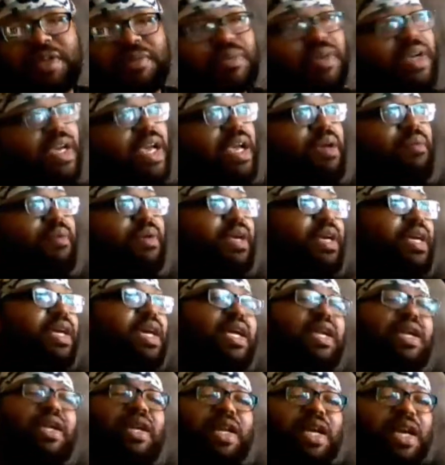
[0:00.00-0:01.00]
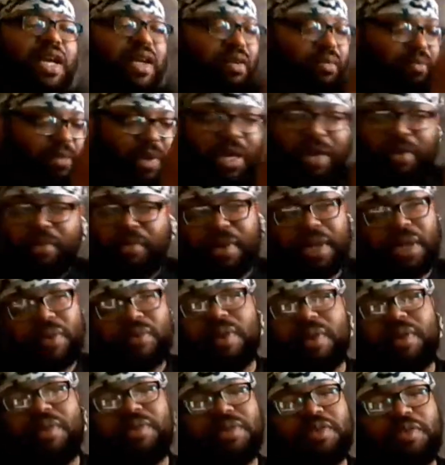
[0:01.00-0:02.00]
game again, and he could have made it
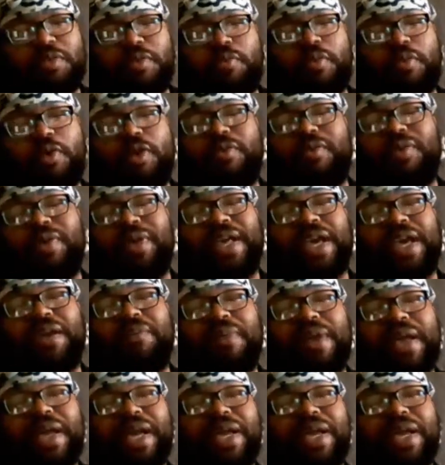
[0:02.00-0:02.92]
win the Super Bowl. He came back in